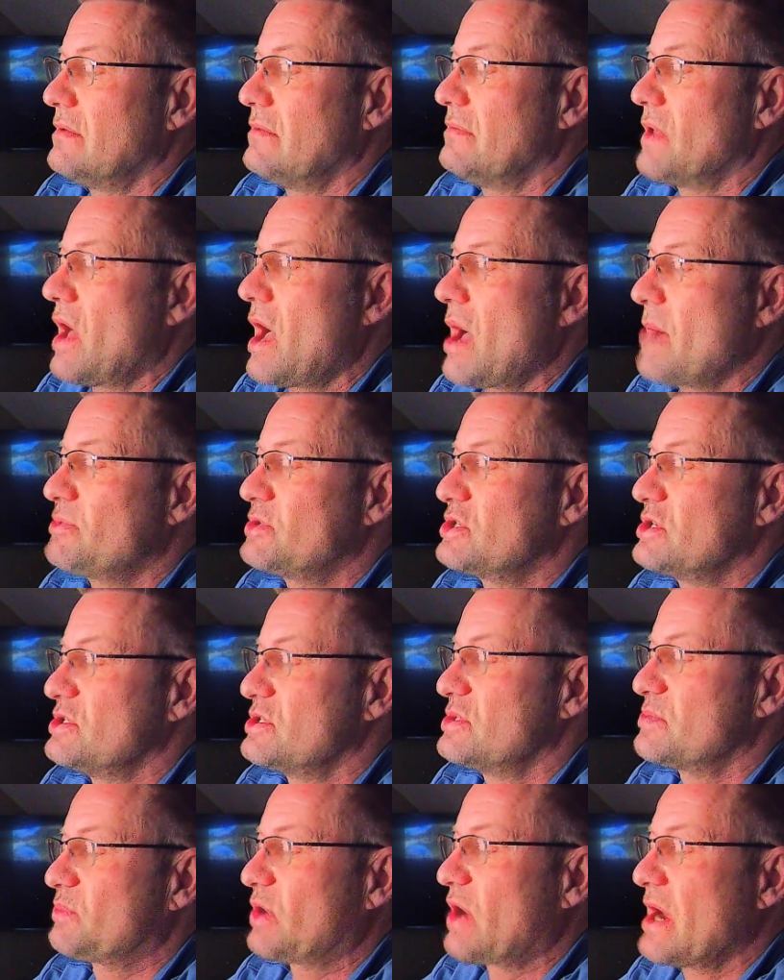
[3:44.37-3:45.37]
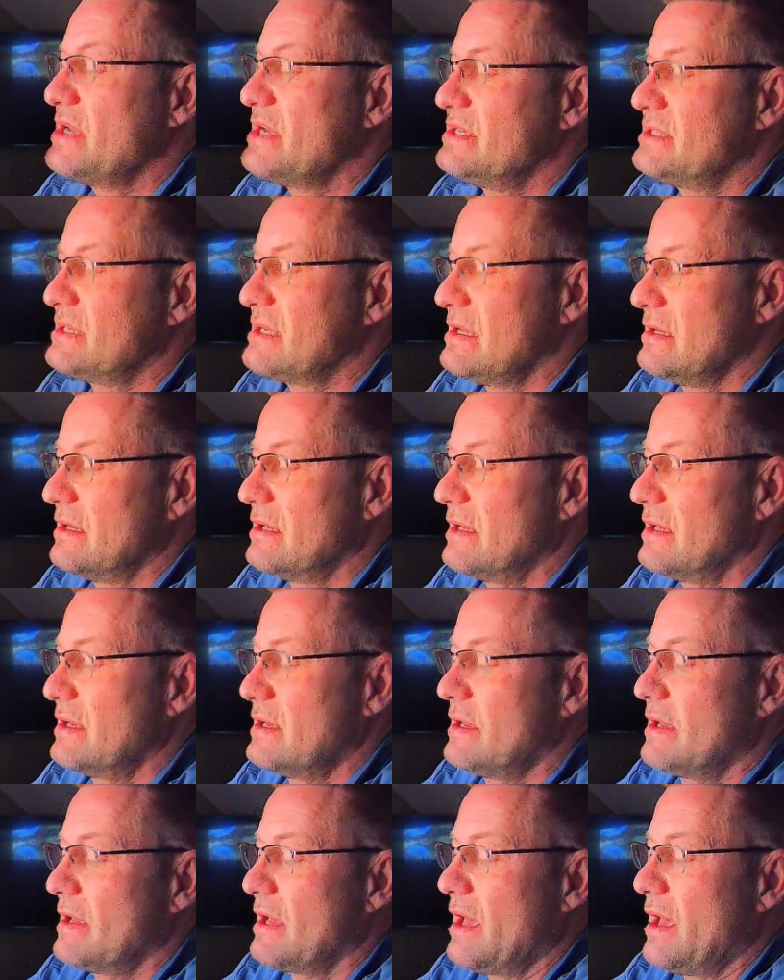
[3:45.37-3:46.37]
options pricing.
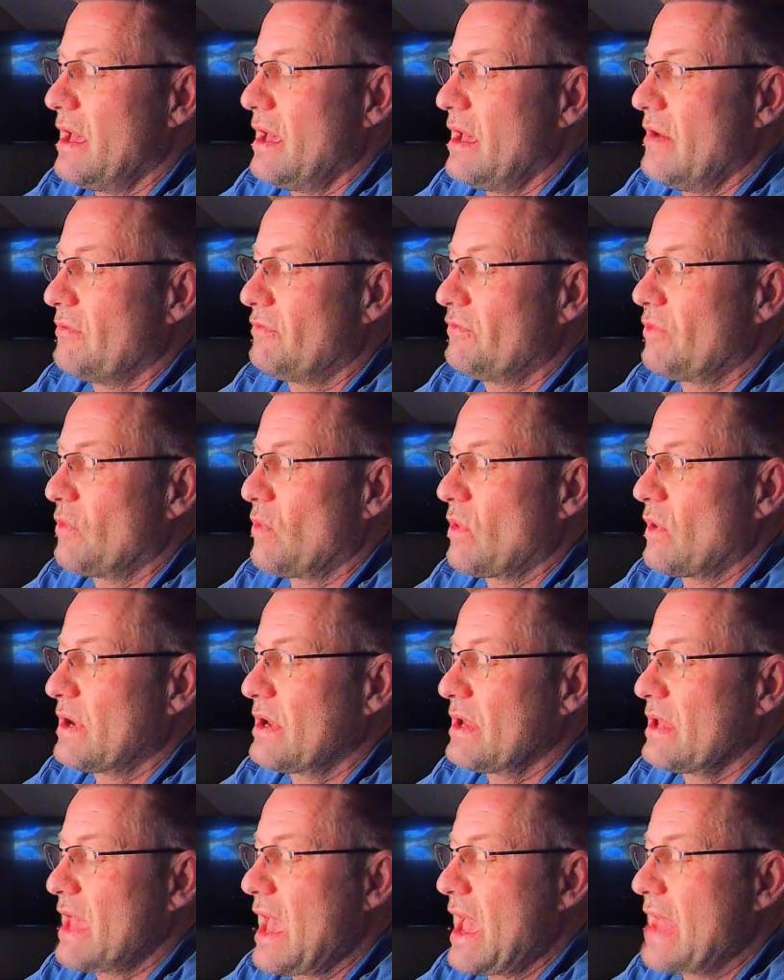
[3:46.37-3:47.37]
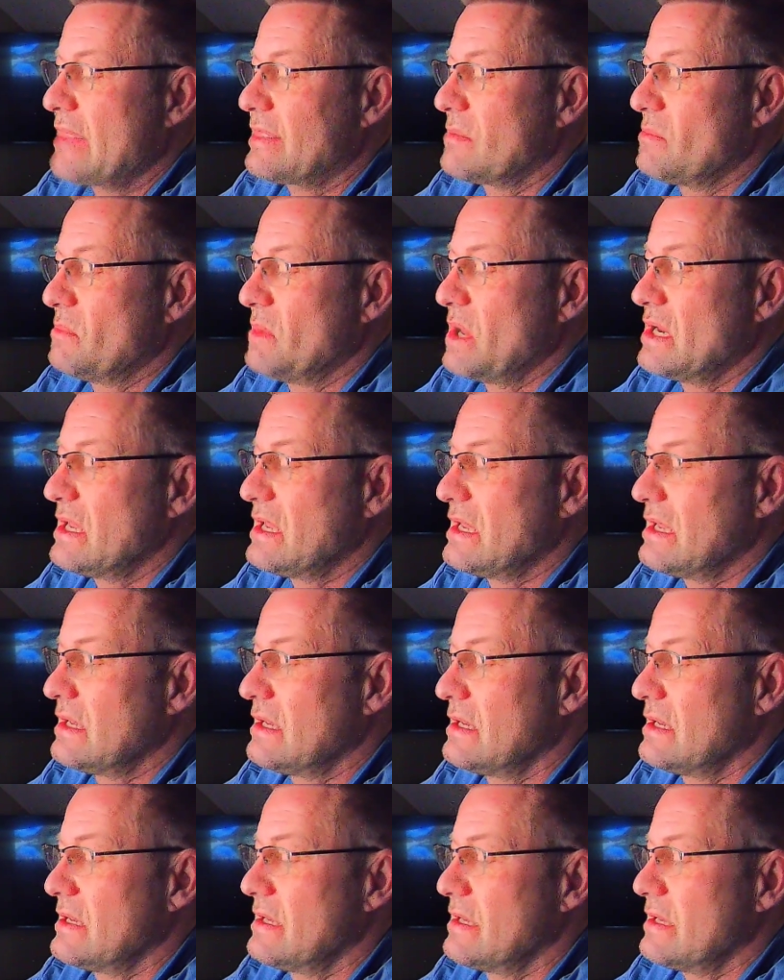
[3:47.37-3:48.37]
For at the money,
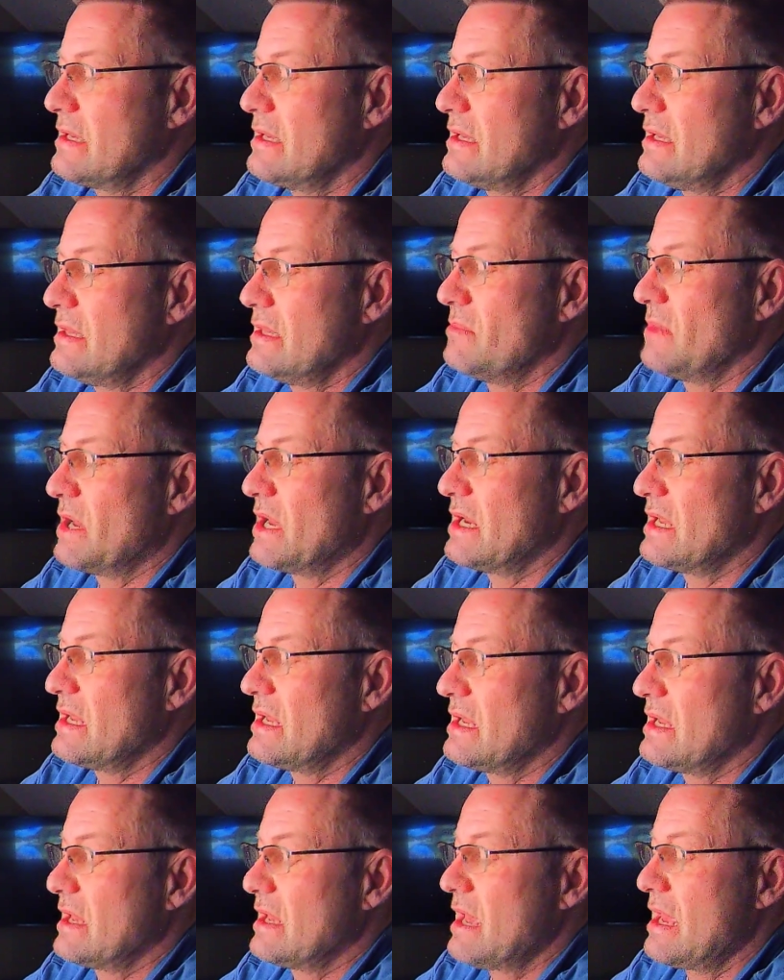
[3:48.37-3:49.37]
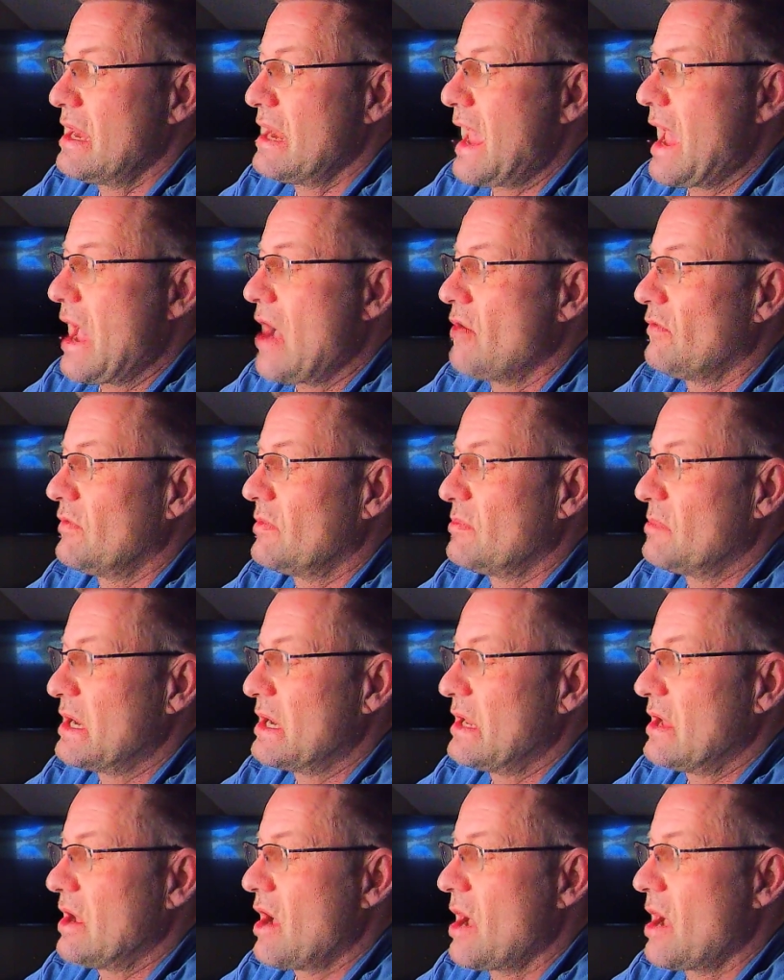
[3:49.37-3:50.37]
in the money, and out of the
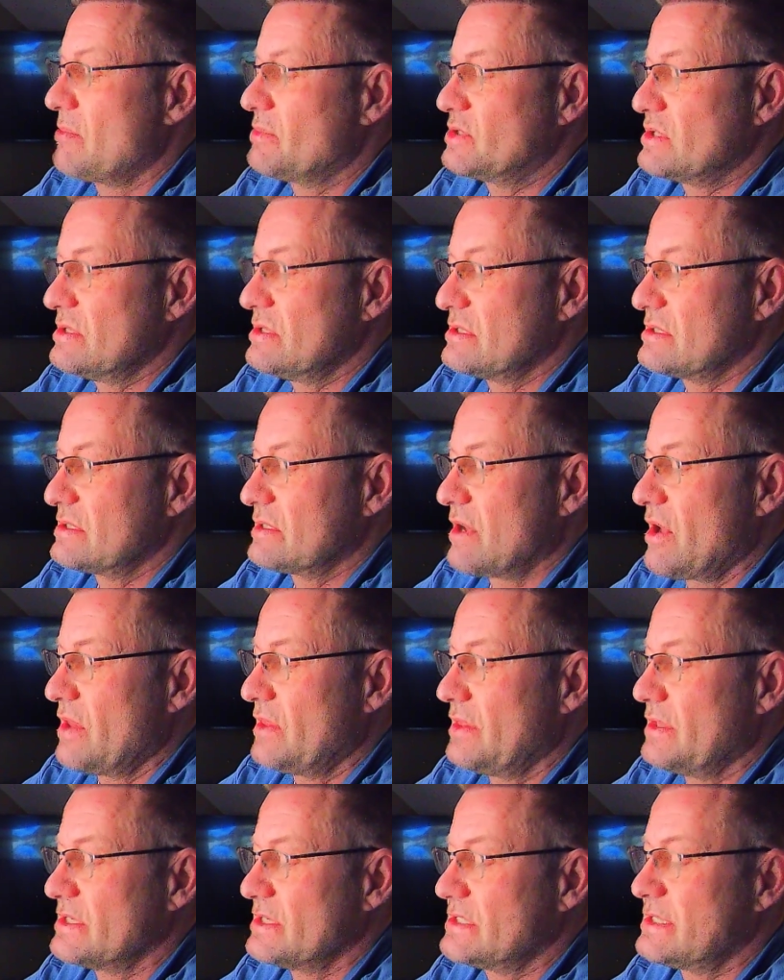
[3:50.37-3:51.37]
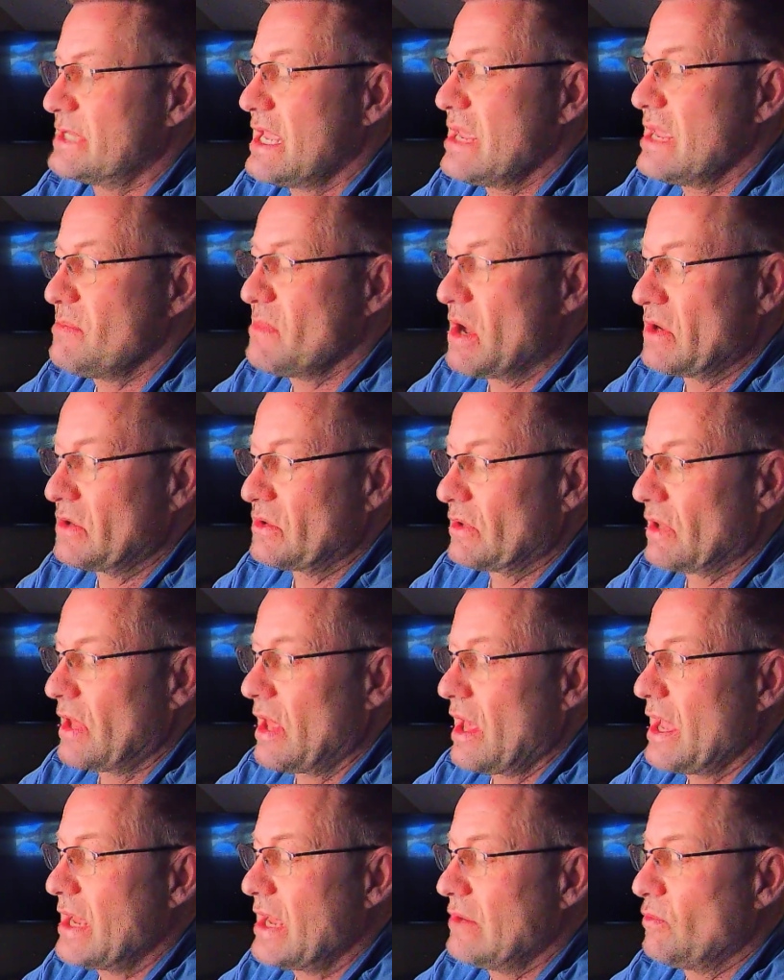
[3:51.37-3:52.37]
money options on the same
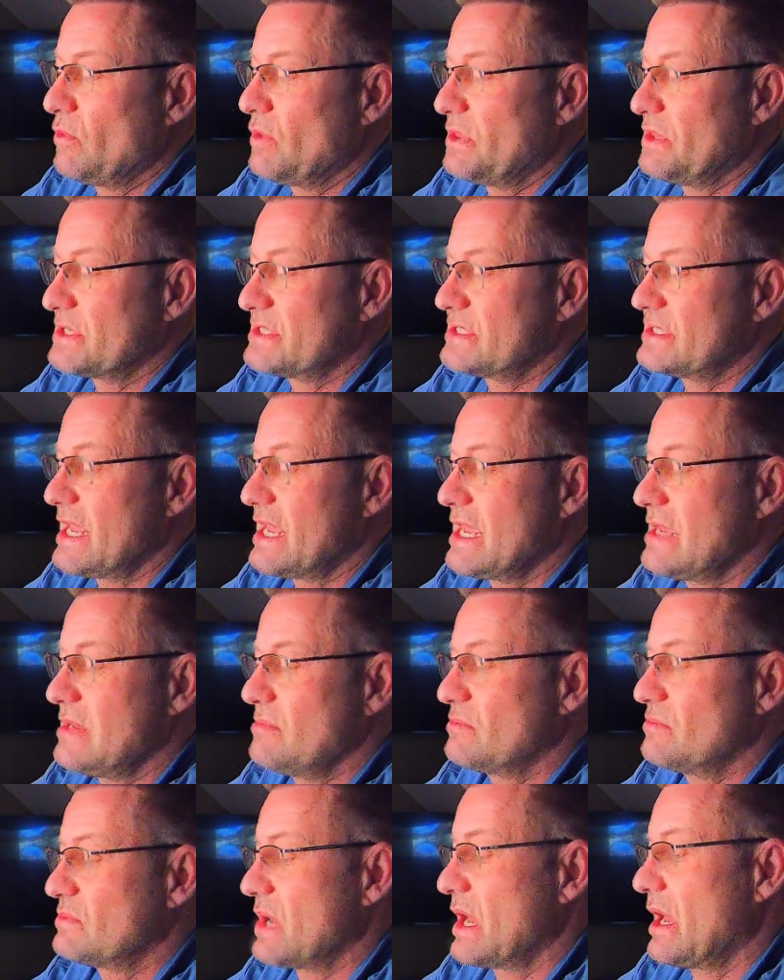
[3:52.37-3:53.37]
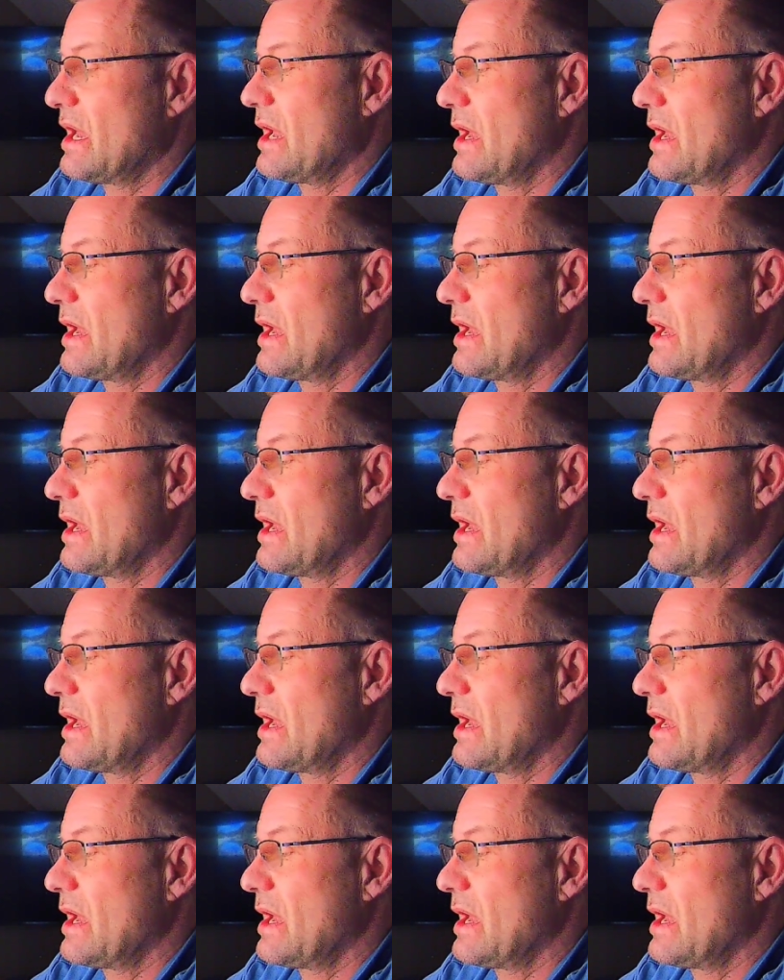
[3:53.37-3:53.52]
underlying with the same